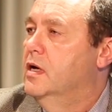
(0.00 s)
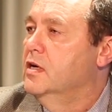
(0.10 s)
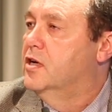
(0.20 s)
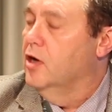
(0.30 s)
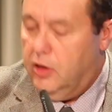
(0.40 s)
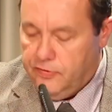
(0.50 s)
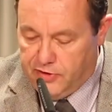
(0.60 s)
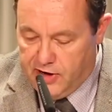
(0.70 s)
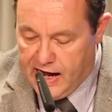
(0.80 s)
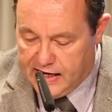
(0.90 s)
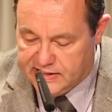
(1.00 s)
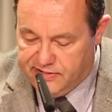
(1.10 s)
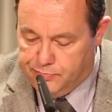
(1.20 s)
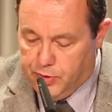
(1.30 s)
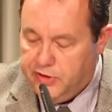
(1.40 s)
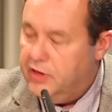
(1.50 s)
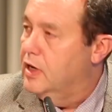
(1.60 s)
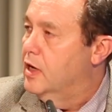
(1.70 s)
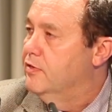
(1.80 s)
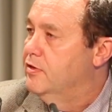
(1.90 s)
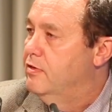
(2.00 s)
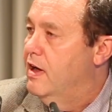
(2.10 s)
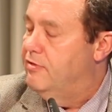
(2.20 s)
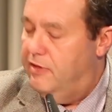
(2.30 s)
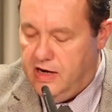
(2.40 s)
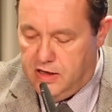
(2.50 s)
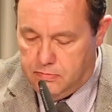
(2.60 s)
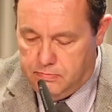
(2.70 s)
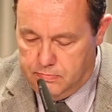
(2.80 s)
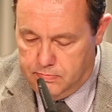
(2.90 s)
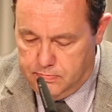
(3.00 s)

and called for an active boycott of the referendum.